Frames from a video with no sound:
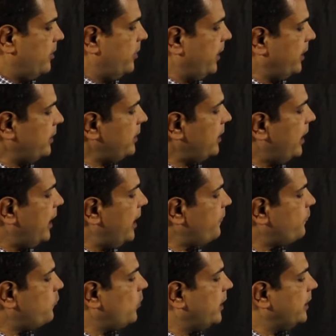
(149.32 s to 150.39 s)
Then
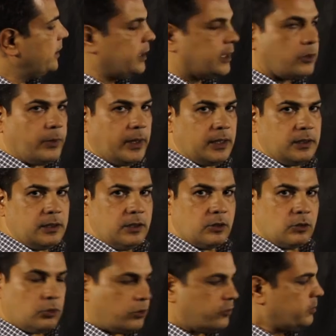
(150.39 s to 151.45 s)
F1
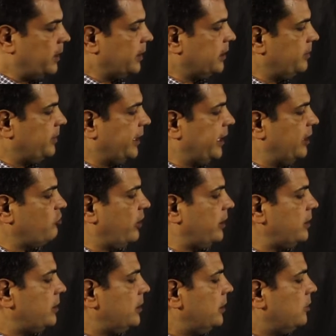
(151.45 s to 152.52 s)
equal cross
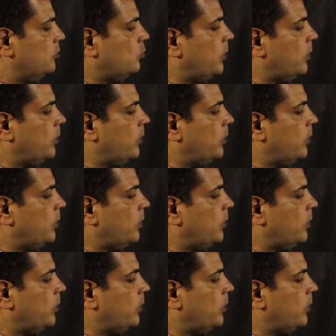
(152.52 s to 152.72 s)
multiplication